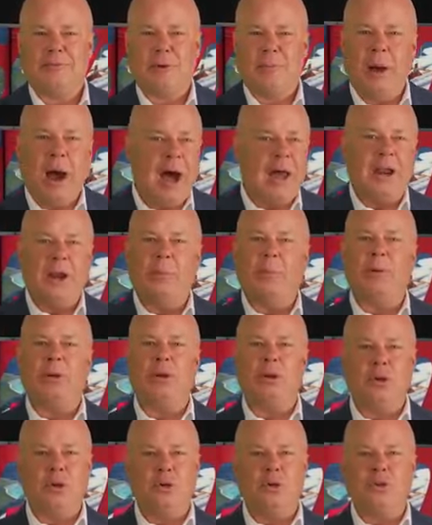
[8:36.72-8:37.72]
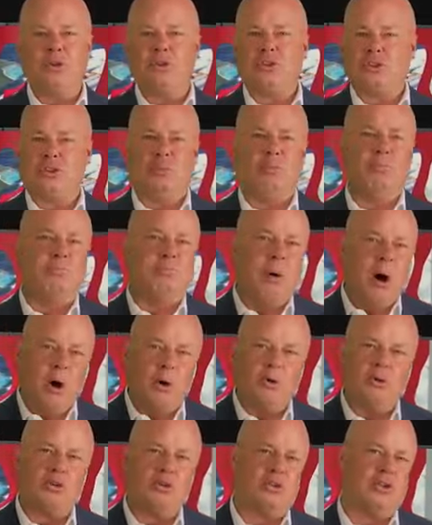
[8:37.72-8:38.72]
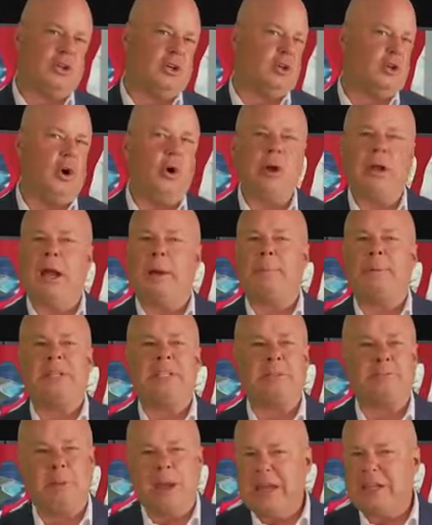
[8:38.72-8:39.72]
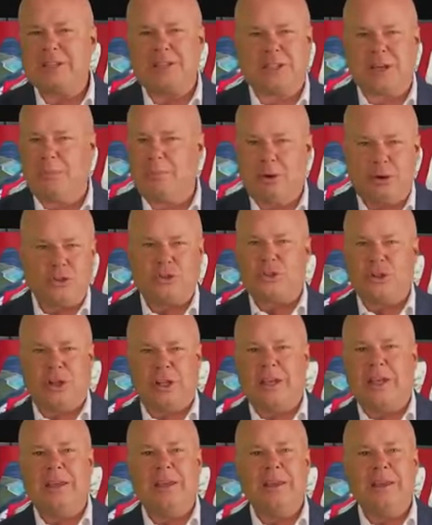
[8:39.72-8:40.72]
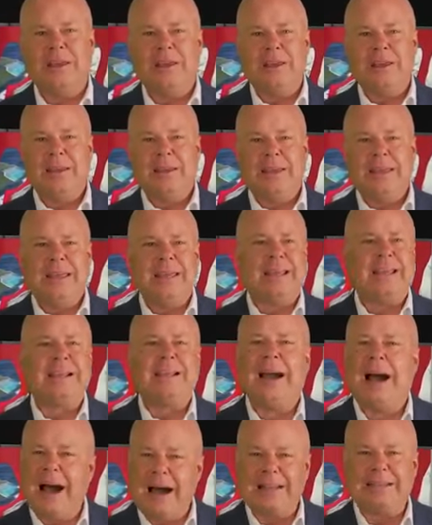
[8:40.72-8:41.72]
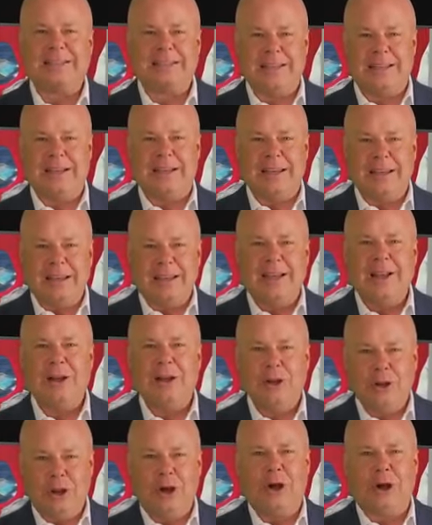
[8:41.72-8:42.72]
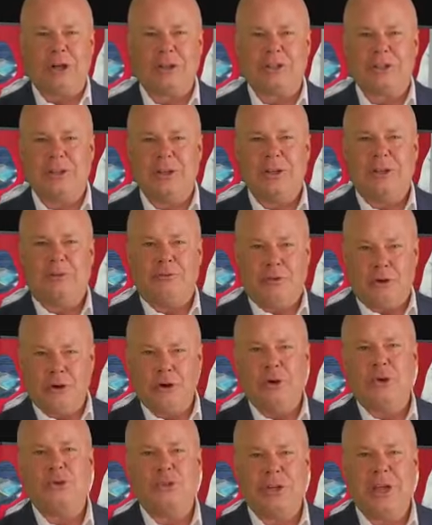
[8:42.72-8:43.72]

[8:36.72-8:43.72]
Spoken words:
From hot air balloons to boats to going up in space commercially, he constantly looks for new